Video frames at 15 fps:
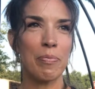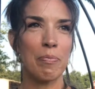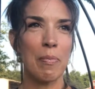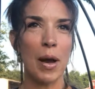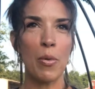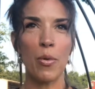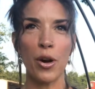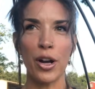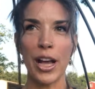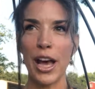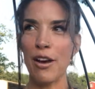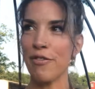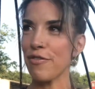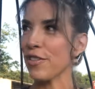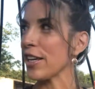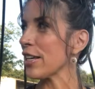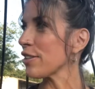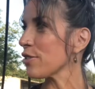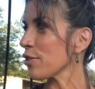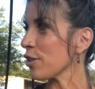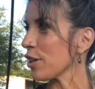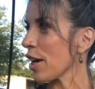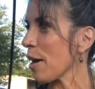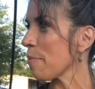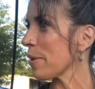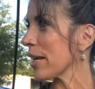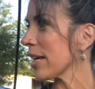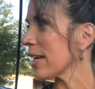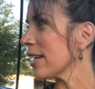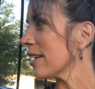My workout fees are
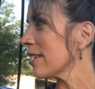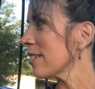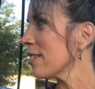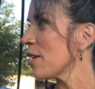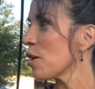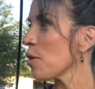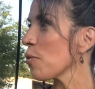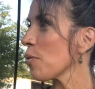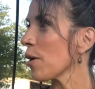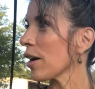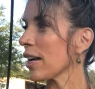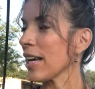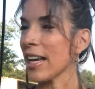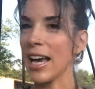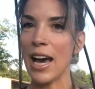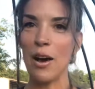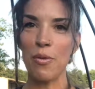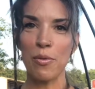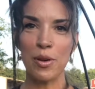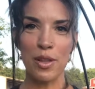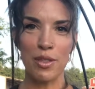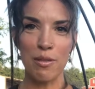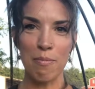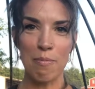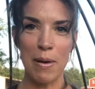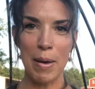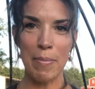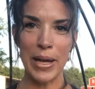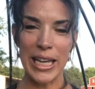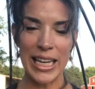coming and working out with
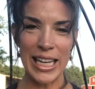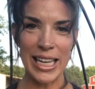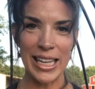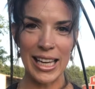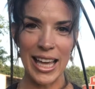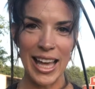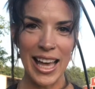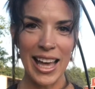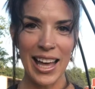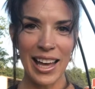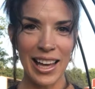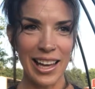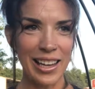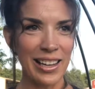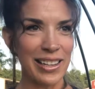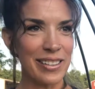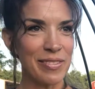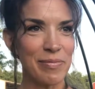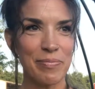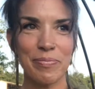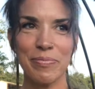my buddy. And